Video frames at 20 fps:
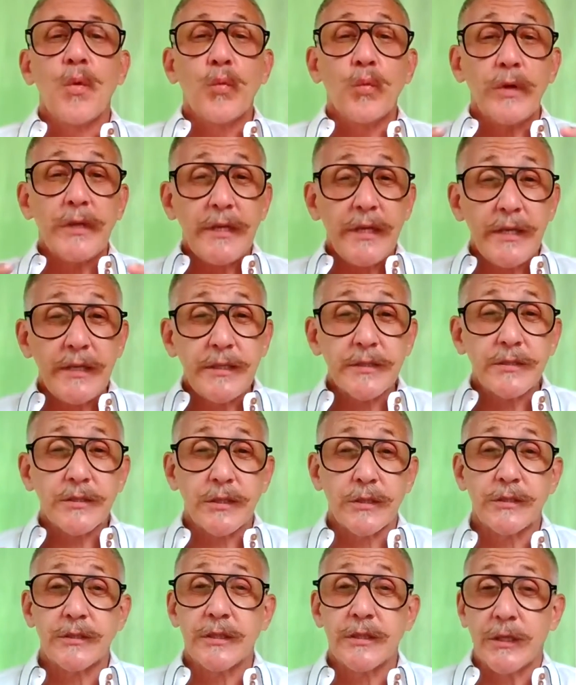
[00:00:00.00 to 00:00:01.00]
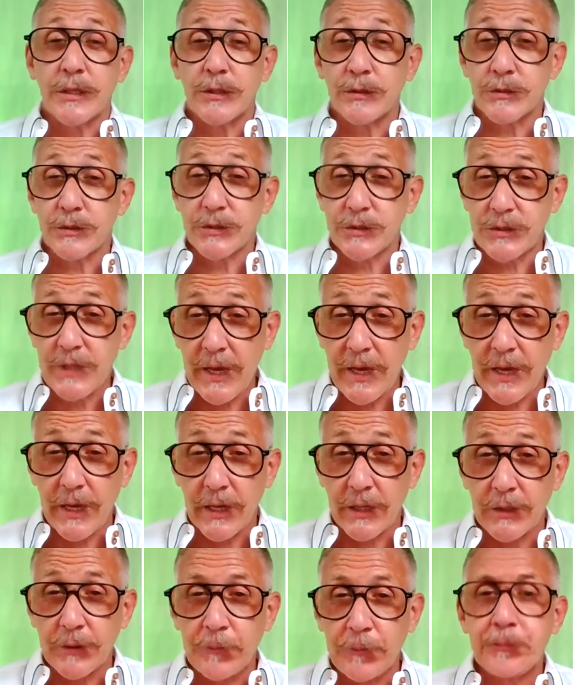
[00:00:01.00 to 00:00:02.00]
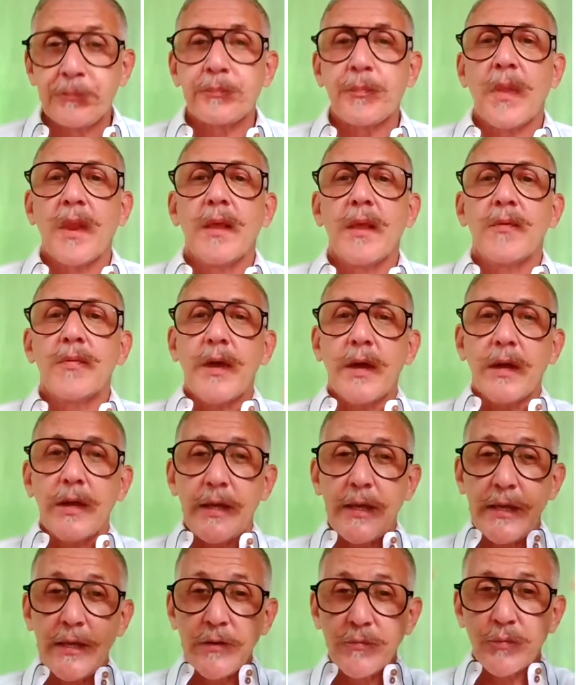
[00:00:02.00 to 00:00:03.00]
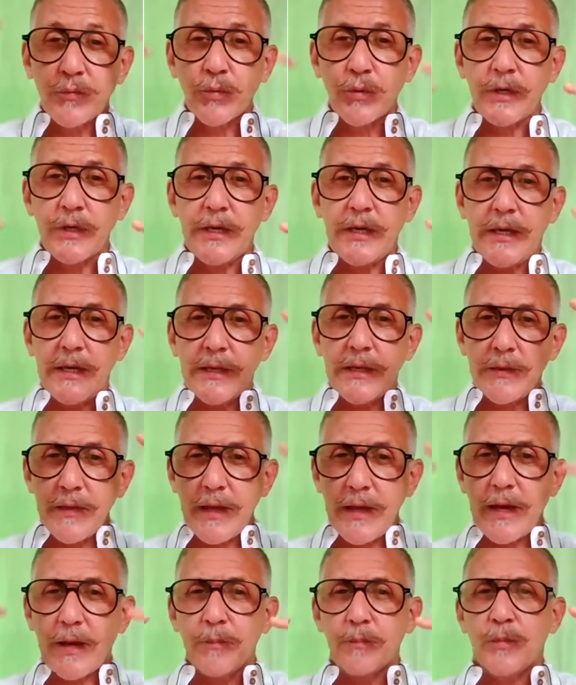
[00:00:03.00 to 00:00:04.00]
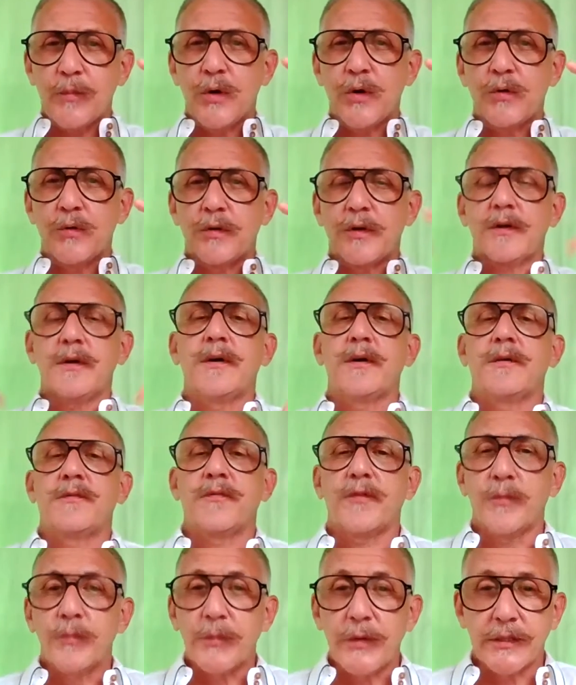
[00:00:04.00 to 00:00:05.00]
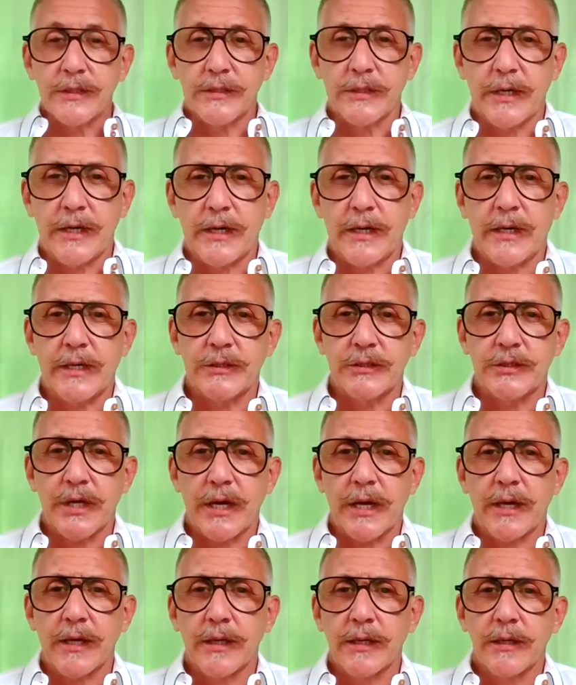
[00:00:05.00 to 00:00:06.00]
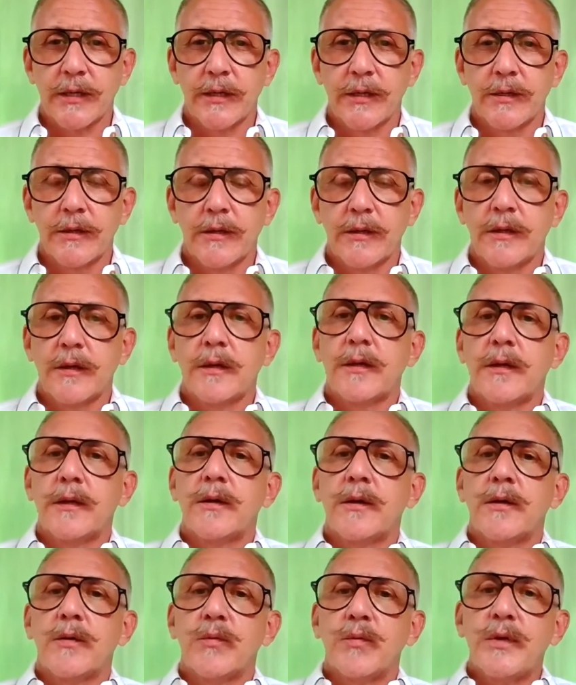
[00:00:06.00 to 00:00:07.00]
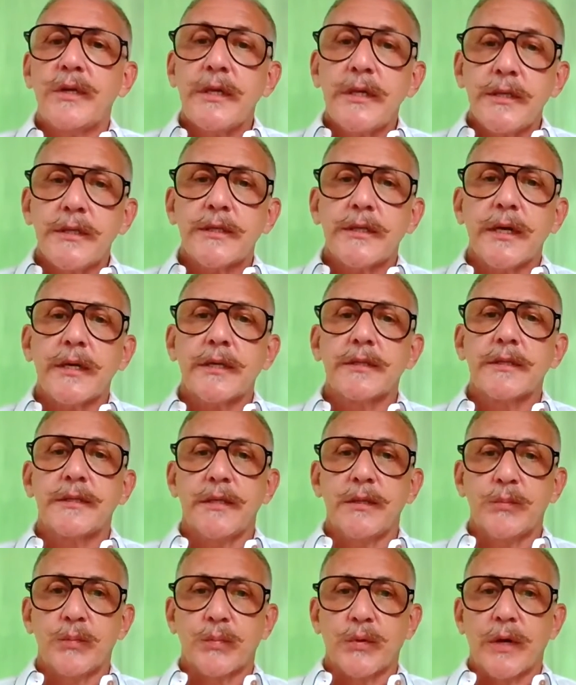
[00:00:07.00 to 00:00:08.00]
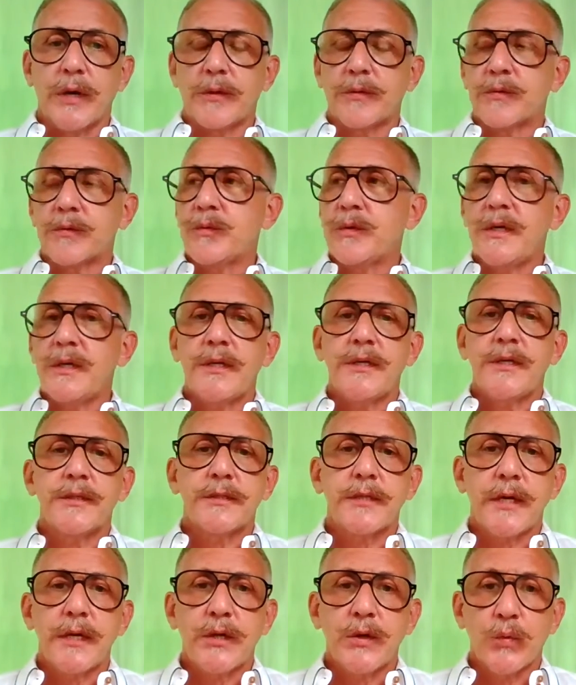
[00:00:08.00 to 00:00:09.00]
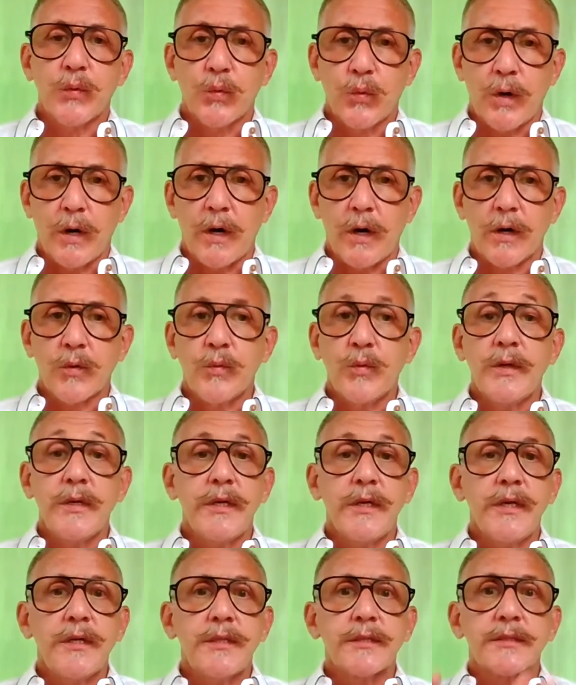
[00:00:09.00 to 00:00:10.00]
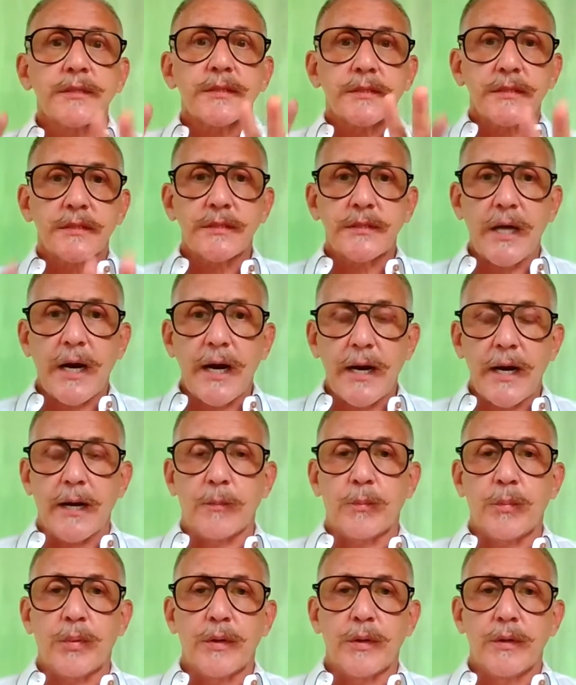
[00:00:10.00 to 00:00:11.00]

we need to start to understand that if we're in that mode of amygdala hijack, we need to take a deep breath. We need to take a walk. We need to stop